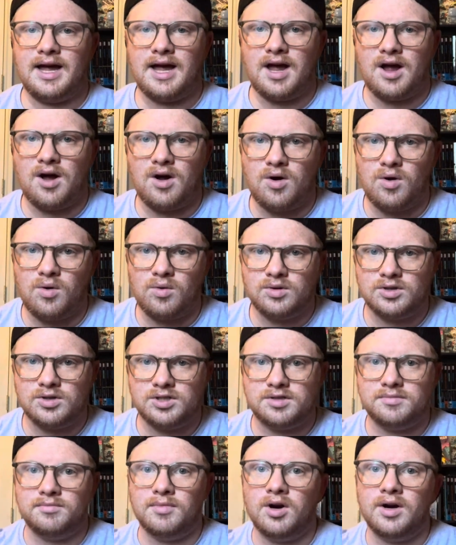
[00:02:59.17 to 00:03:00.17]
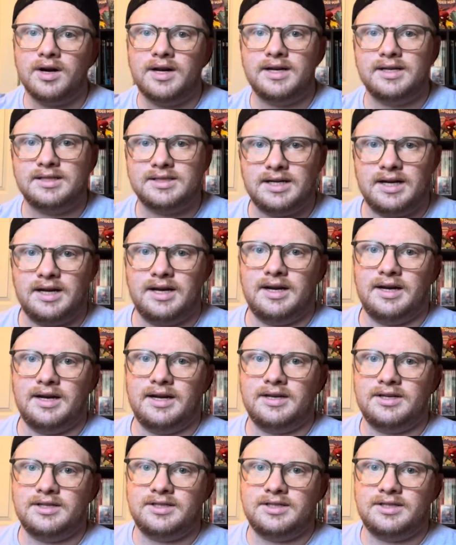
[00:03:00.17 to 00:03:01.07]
how smart he's getting. It